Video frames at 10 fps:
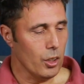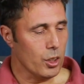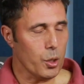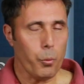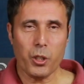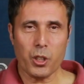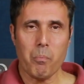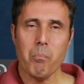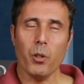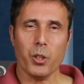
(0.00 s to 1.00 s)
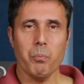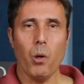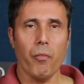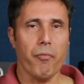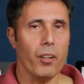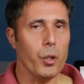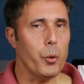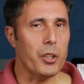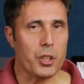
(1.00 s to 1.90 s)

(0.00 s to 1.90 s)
So it's a much more fluid,